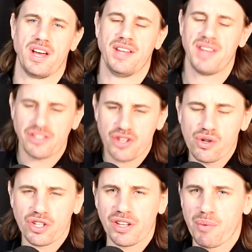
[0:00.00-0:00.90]
And that's
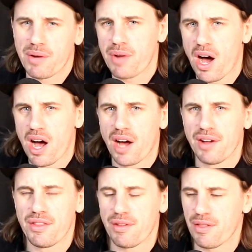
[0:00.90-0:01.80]
usually when
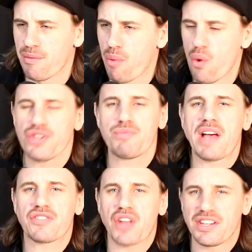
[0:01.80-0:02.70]
the boys'
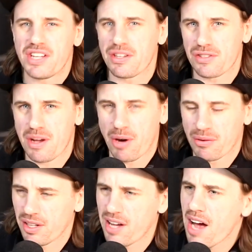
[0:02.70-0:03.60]
best ideas come
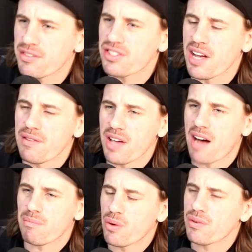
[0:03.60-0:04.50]
out. Like I'd say,
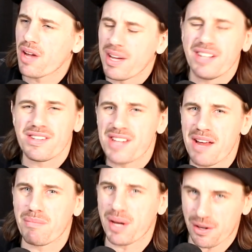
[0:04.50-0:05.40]
about 8 to
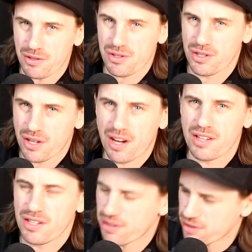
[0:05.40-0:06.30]
10 beers.
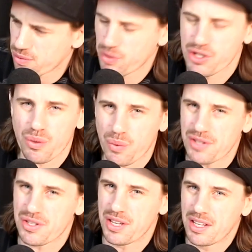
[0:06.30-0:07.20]
You switch to
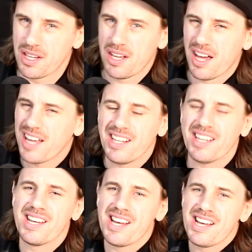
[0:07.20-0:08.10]
whiskey. And
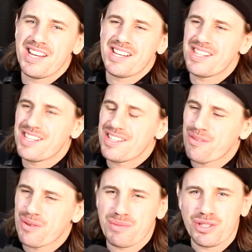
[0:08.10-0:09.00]
you
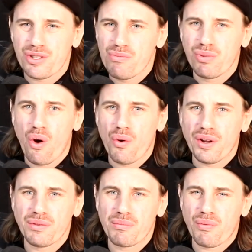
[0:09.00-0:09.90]
don't want to be too
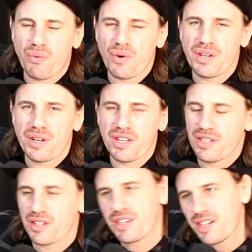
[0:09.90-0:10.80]
bloated before
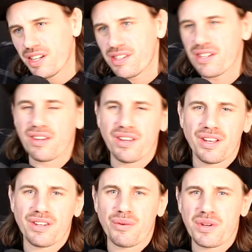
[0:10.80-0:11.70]
you get into
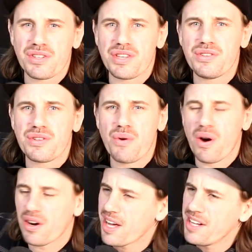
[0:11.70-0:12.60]
the whiskeys too
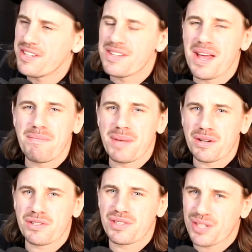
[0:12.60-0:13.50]
hard. 8 to 10
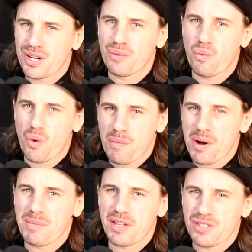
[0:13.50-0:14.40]
beers is a good
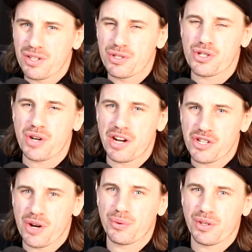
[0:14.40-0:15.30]
warm-up. That's a good
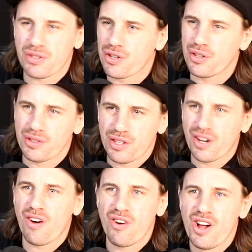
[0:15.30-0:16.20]
stretch out. That's a good,
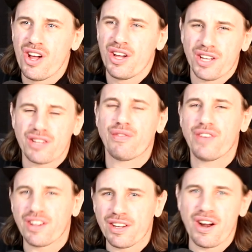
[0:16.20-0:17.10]
that's
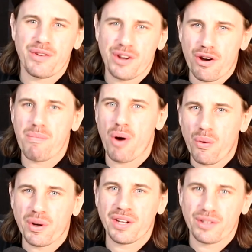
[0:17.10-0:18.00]
feeling out your
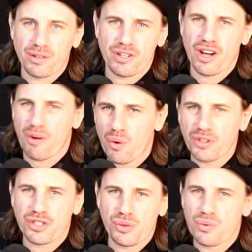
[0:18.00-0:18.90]
opponent. You got
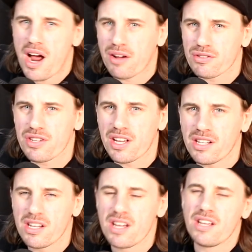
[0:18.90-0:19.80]
1-2 rounds
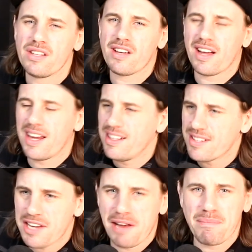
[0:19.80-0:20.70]
in. You got 8
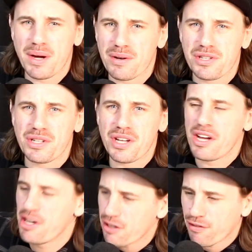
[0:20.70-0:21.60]
to 10 beers in you.
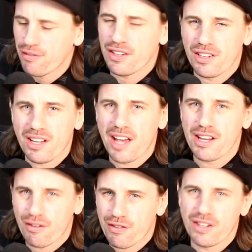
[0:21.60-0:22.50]
You're feeling
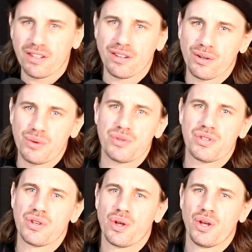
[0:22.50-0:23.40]
light. You're feeling loose.